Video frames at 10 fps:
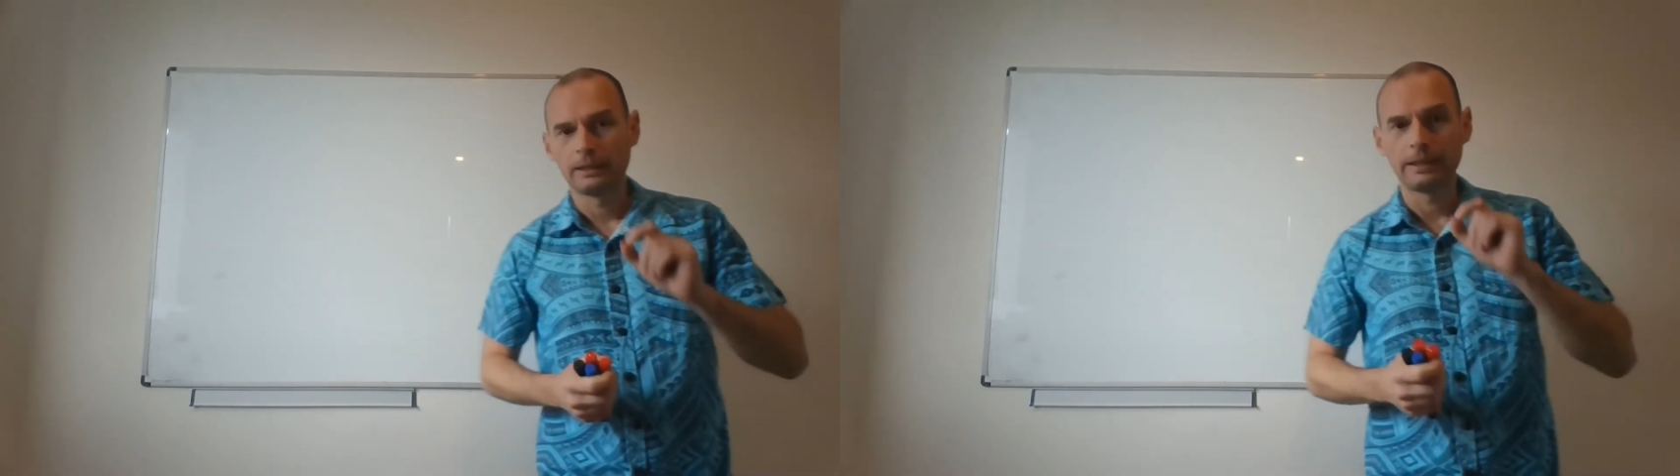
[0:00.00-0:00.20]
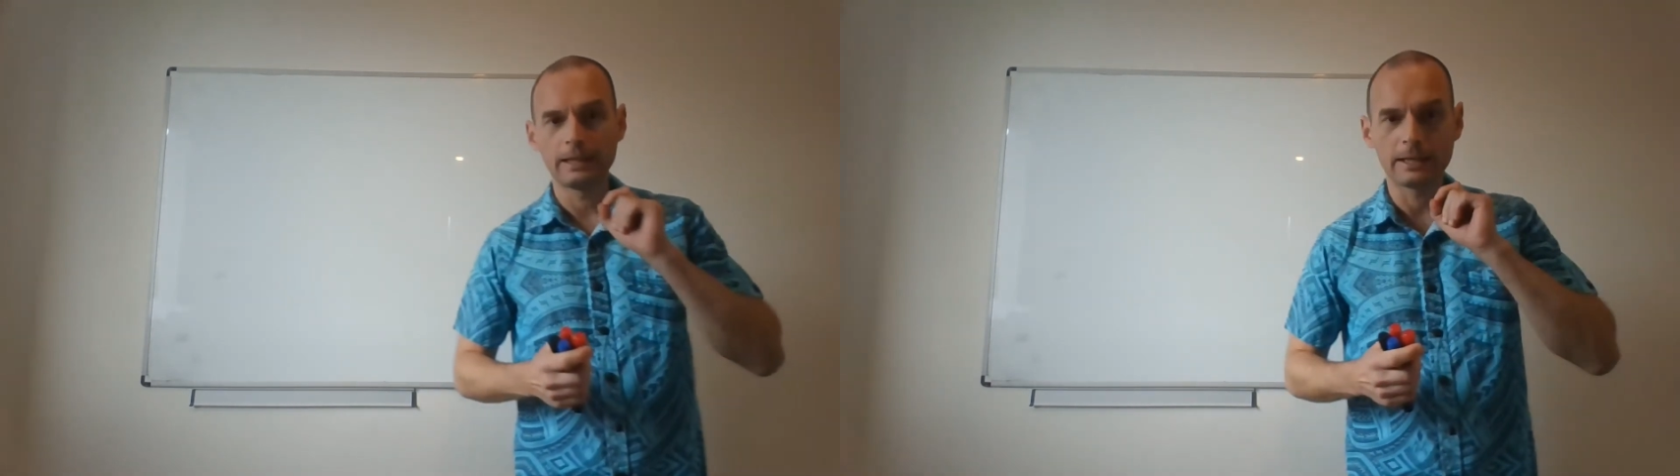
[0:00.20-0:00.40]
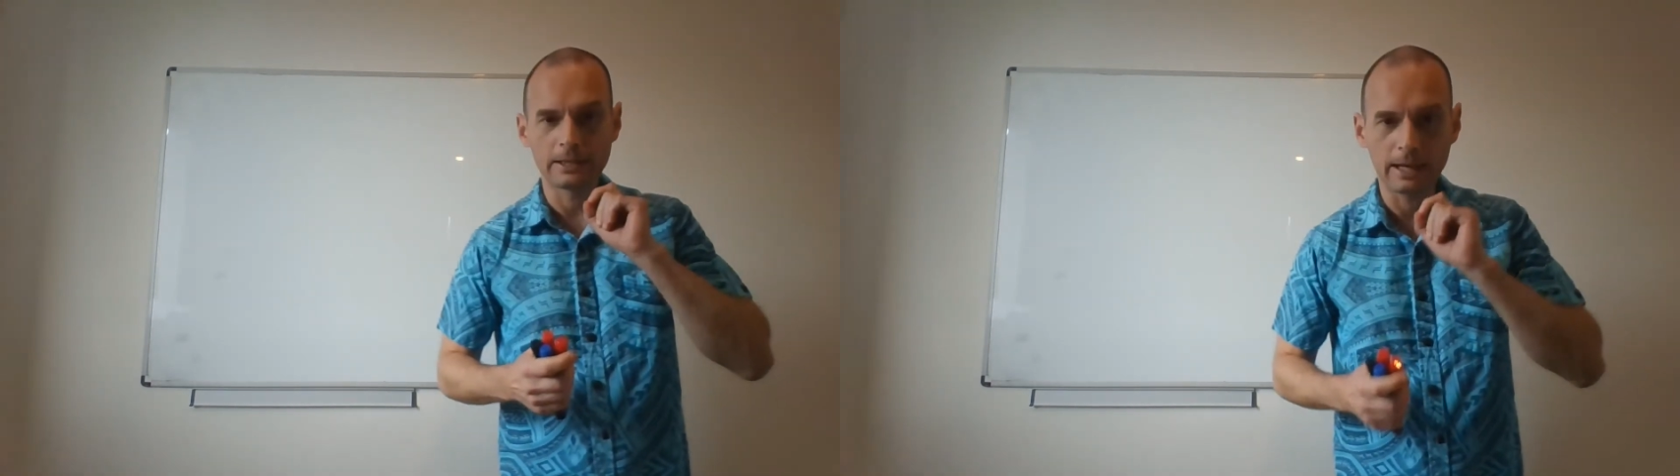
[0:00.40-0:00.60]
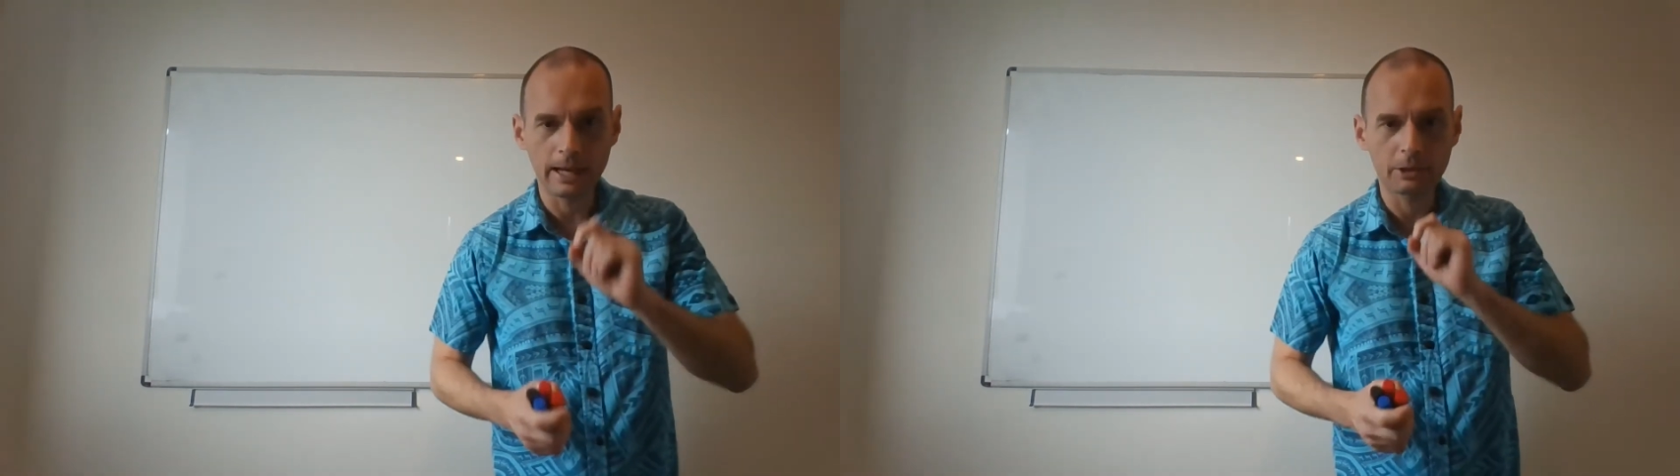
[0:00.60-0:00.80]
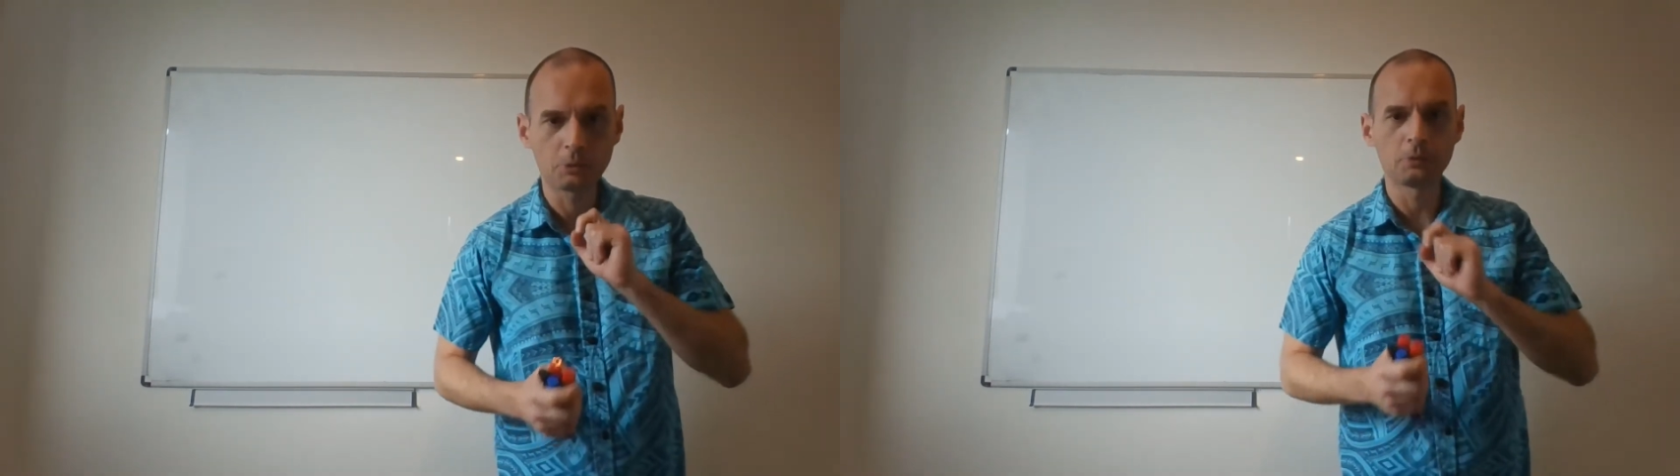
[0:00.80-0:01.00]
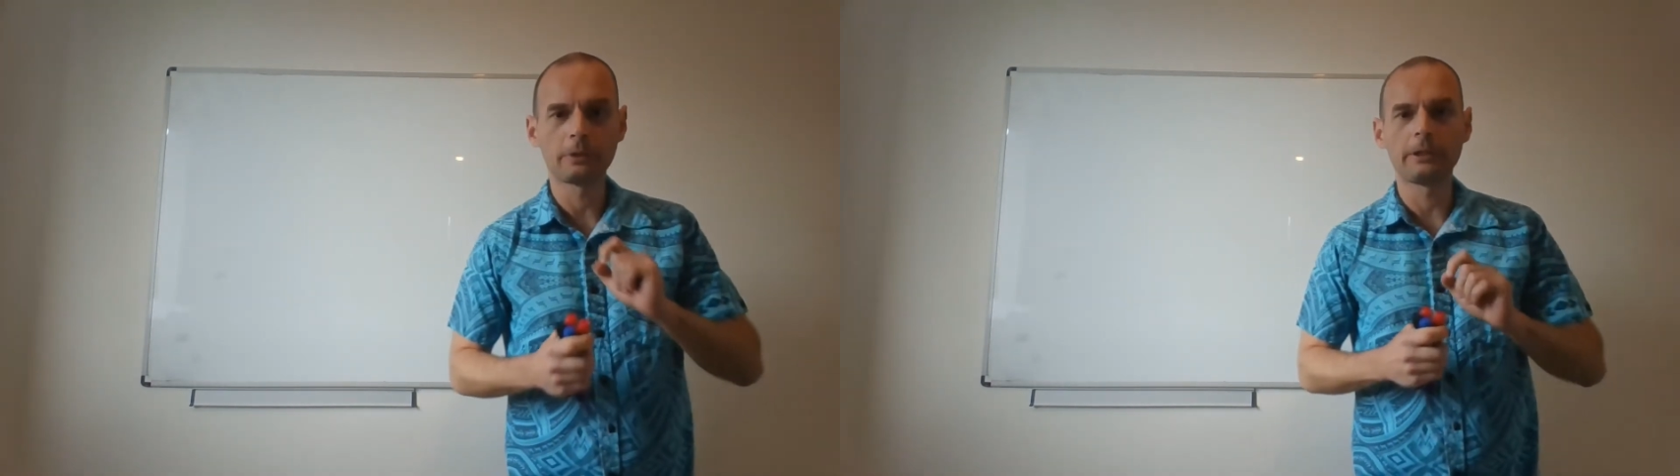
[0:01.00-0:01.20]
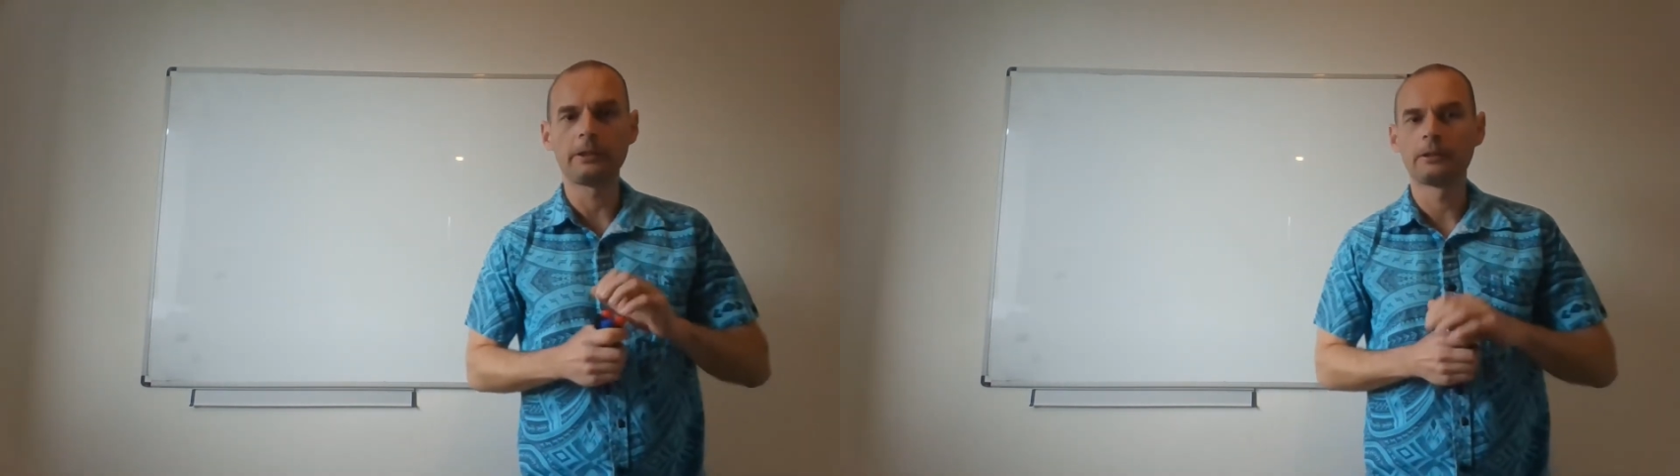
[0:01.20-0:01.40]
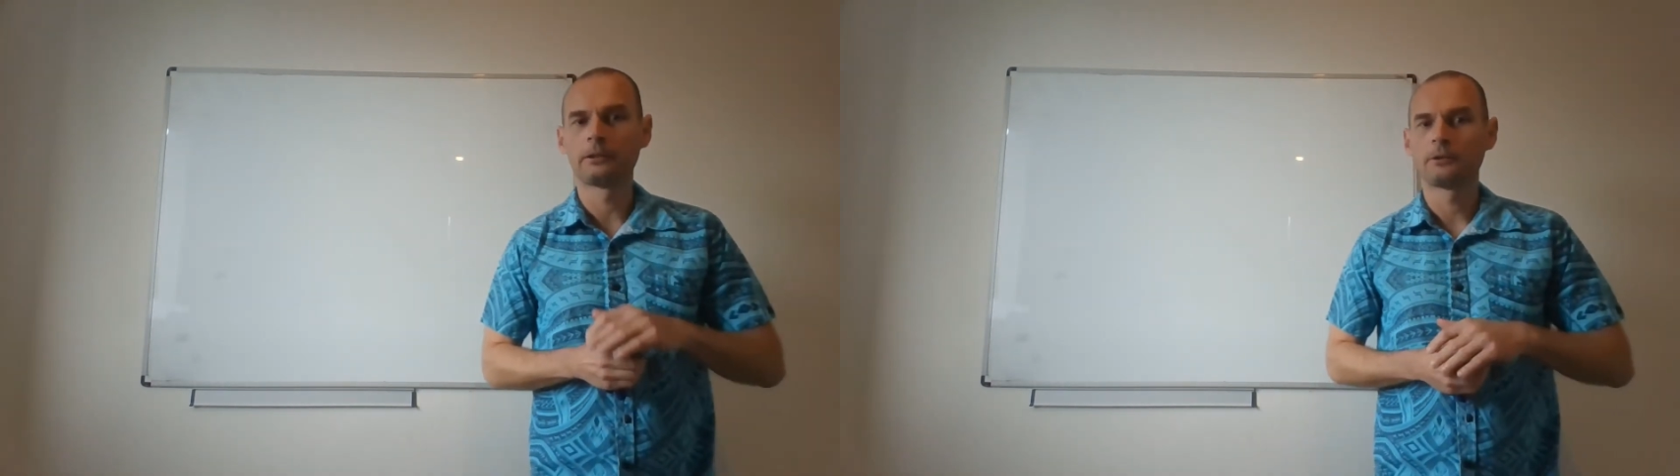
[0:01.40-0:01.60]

it is actually